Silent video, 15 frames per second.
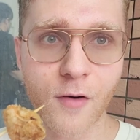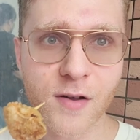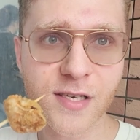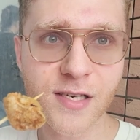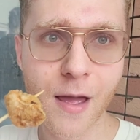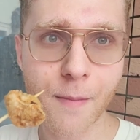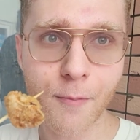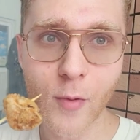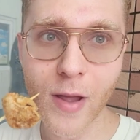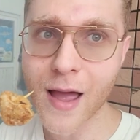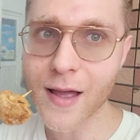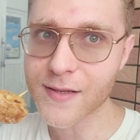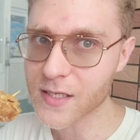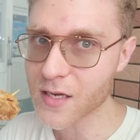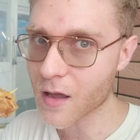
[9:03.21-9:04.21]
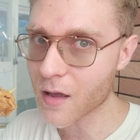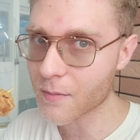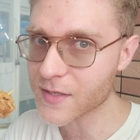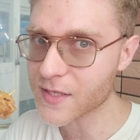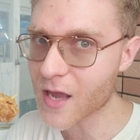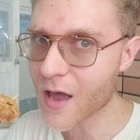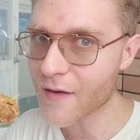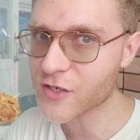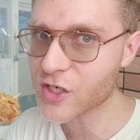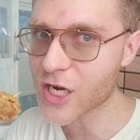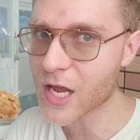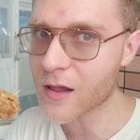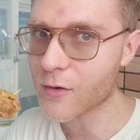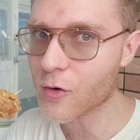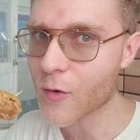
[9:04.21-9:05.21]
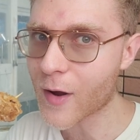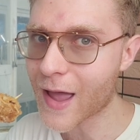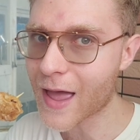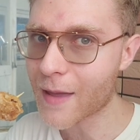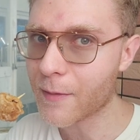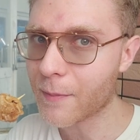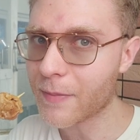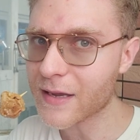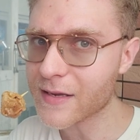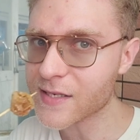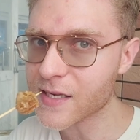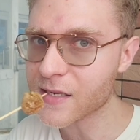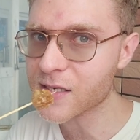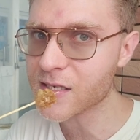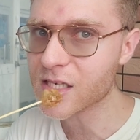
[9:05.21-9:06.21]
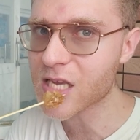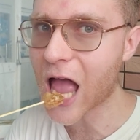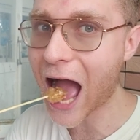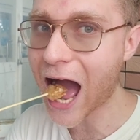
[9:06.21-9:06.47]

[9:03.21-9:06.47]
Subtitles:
First up, we got some soft shell crab pieces.